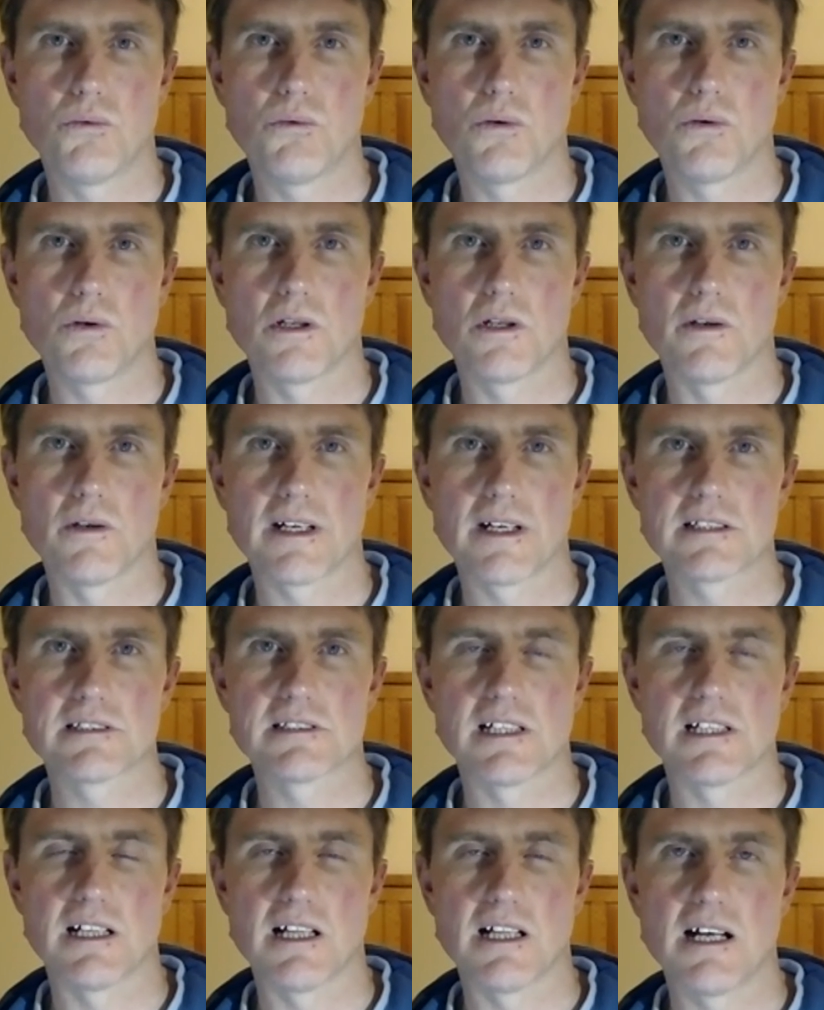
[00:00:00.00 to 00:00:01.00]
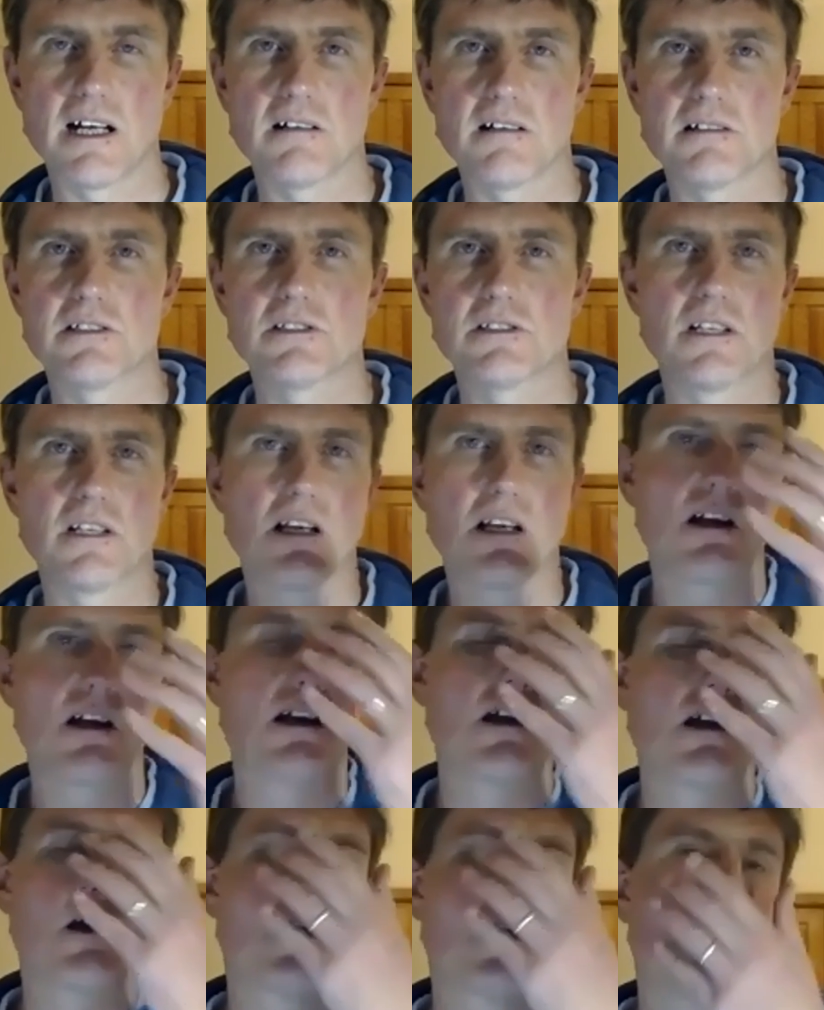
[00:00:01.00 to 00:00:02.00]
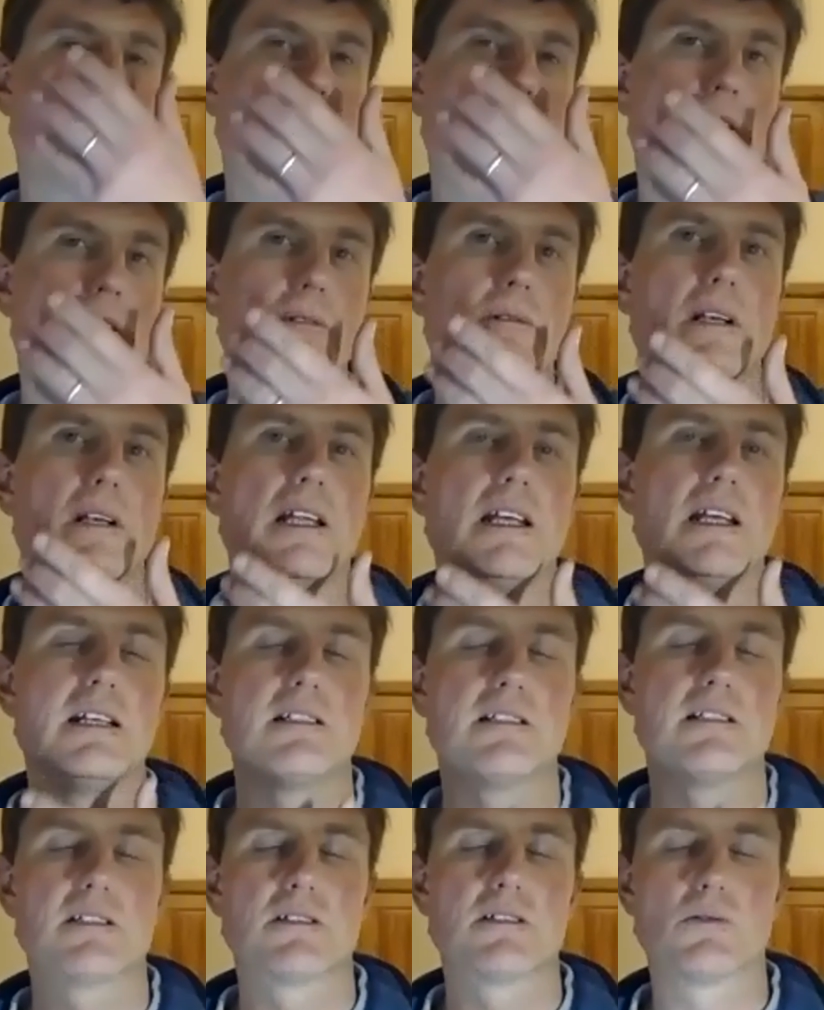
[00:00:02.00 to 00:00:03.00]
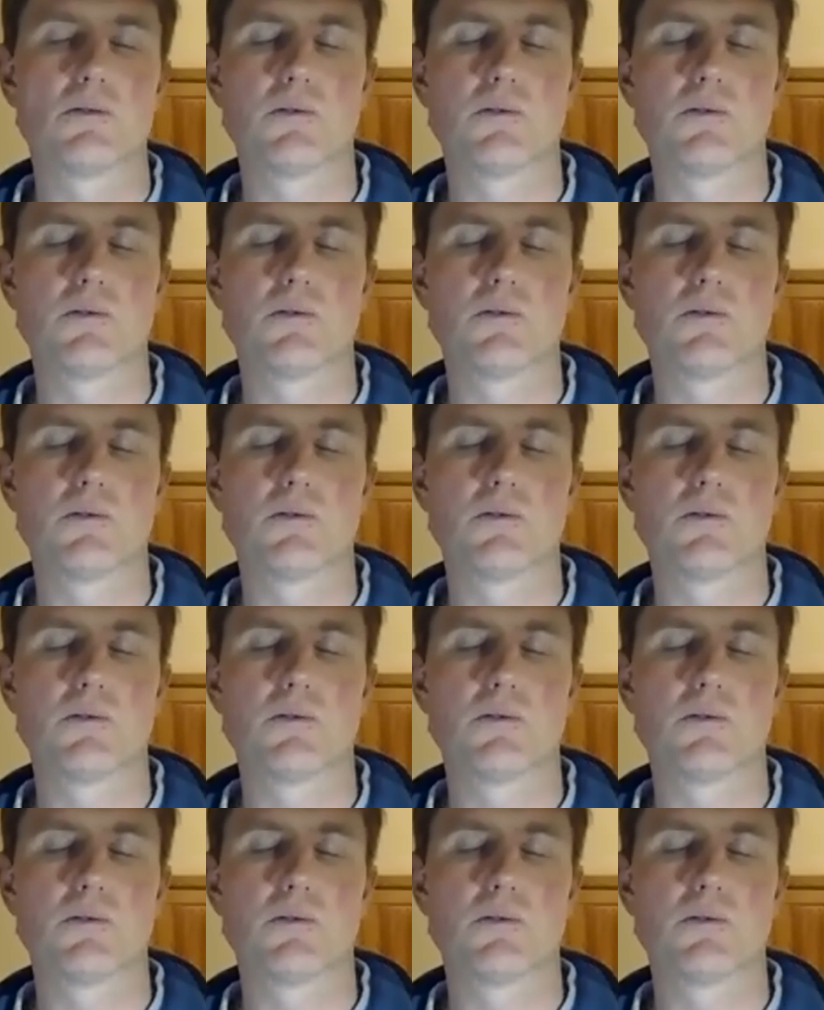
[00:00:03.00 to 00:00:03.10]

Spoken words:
You exhale out, release.